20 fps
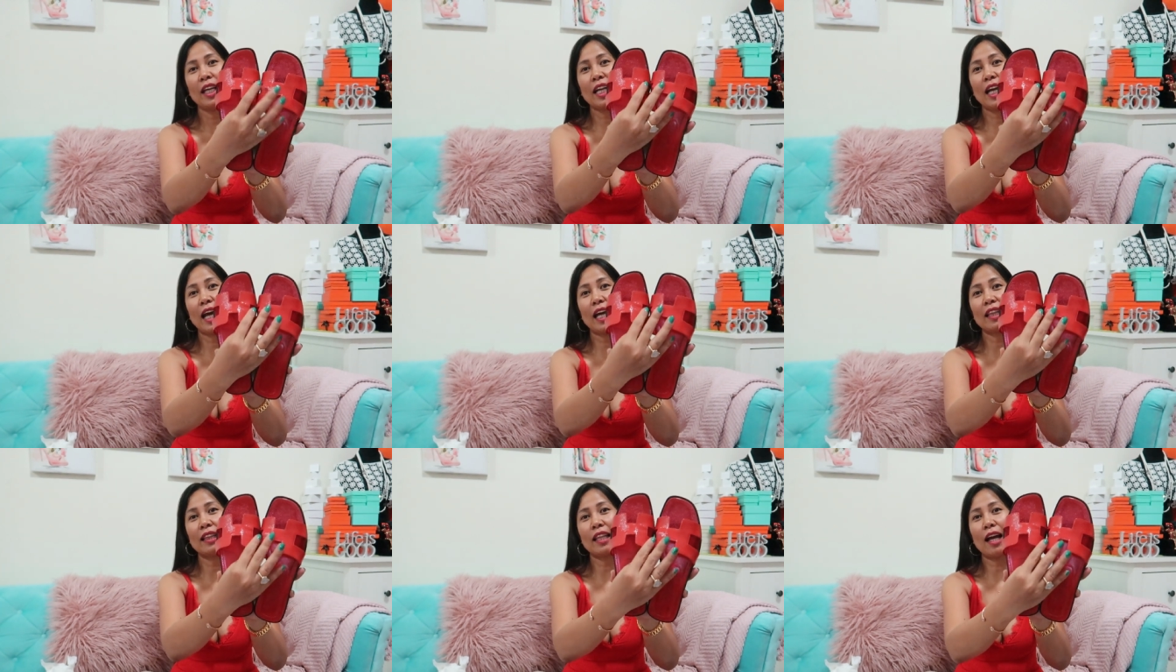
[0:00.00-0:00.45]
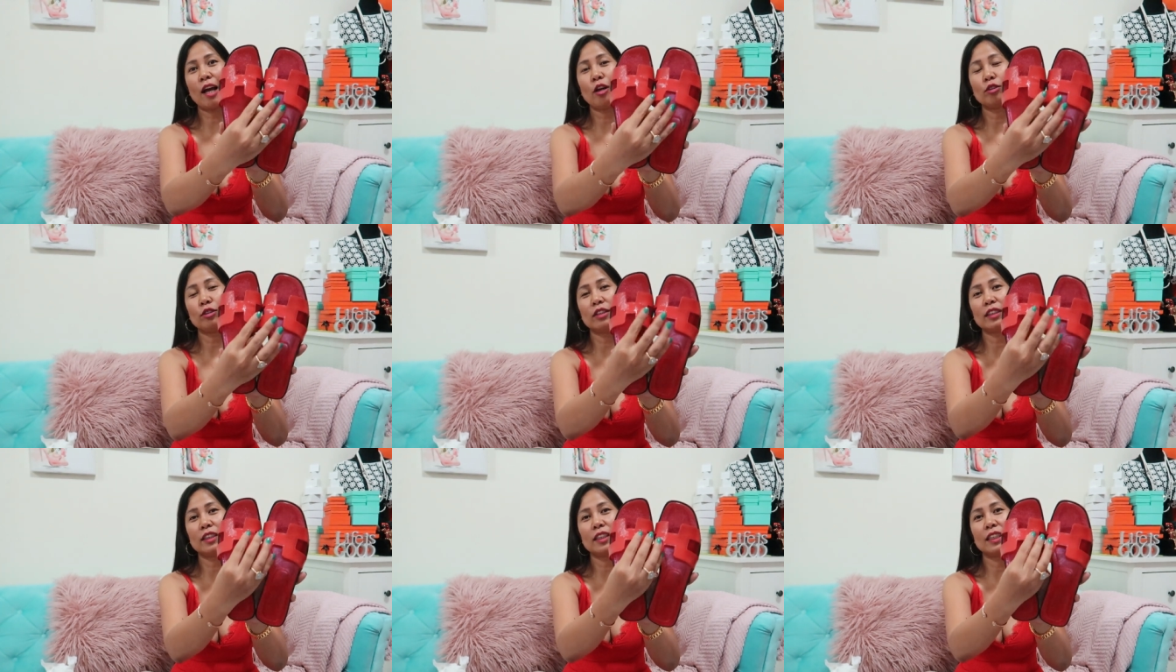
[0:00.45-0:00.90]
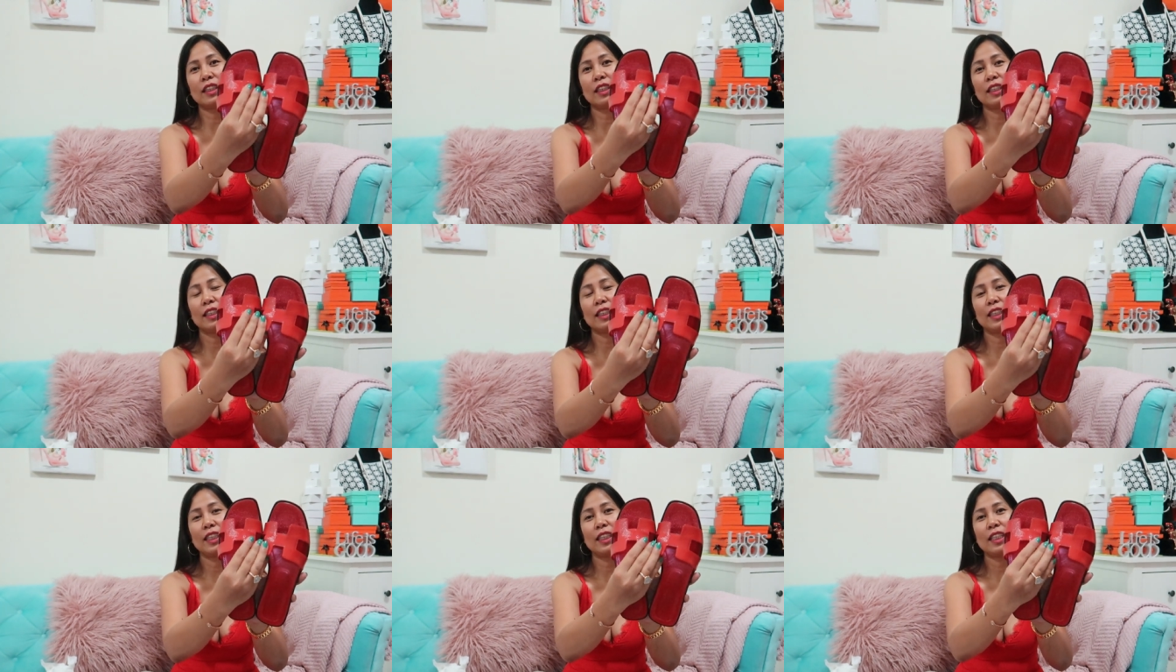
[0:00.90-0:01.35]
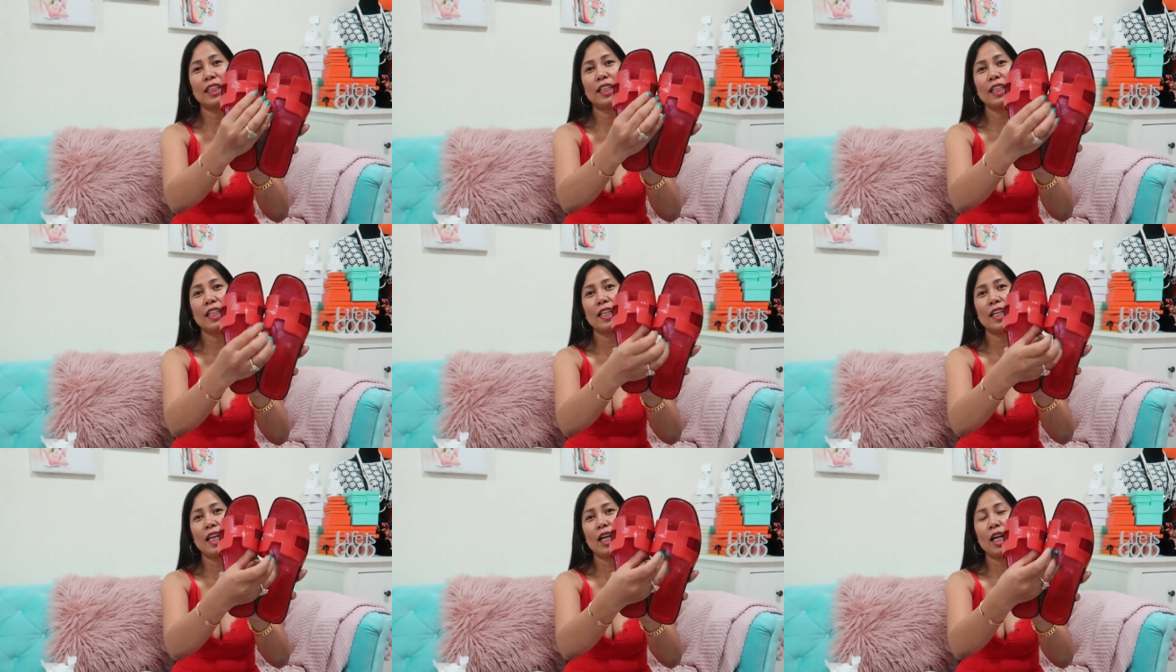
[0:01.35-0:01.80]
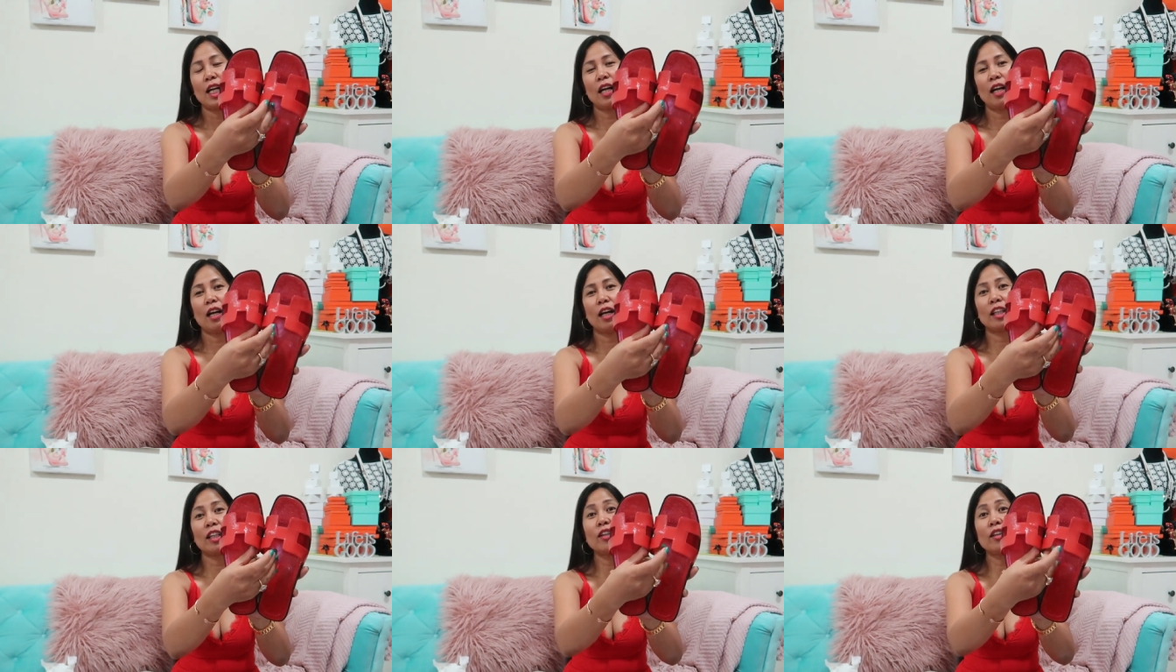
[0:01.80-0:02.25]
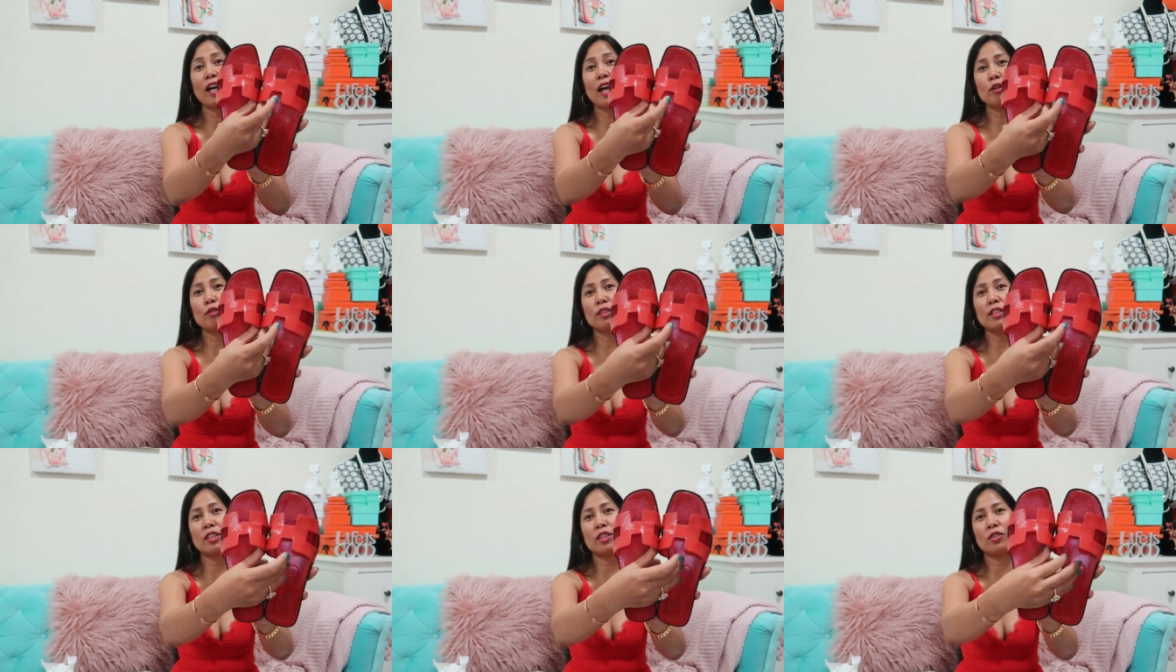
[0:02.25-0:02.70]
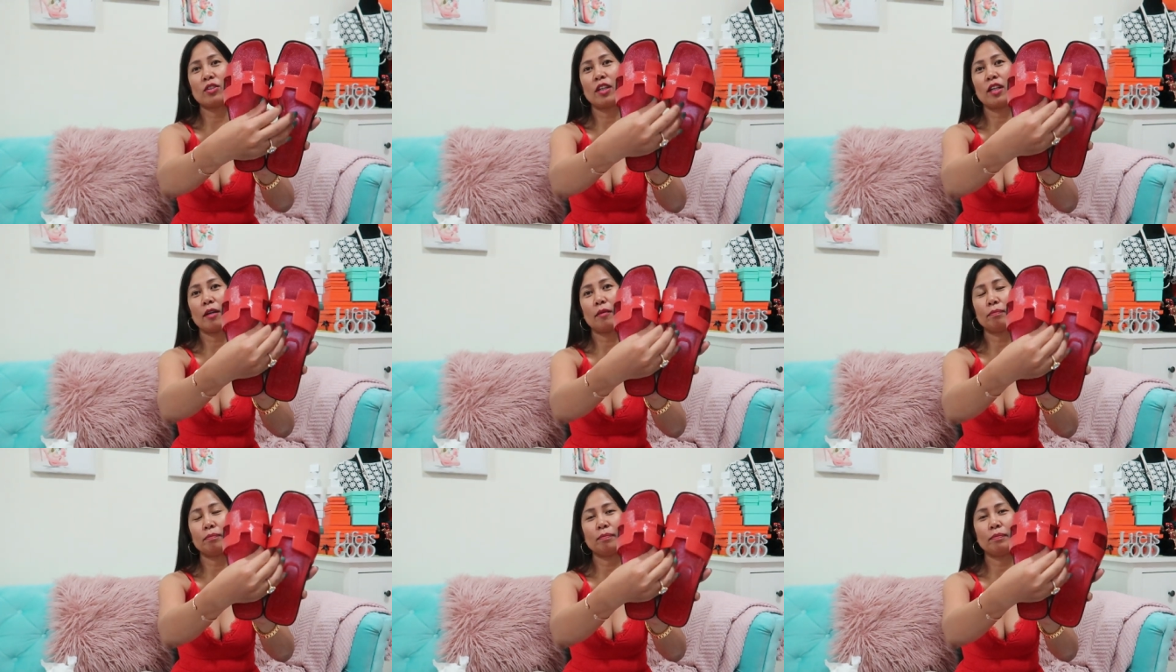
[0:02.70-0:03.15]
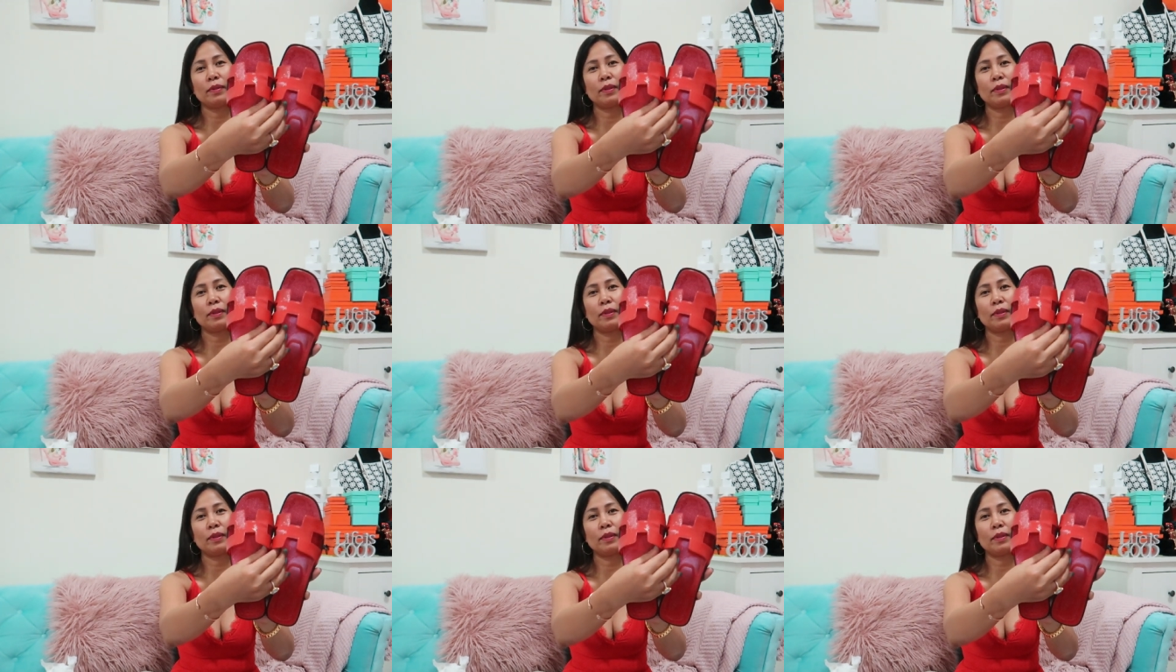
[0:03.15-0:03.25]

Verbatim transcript: cutout uh, crown strap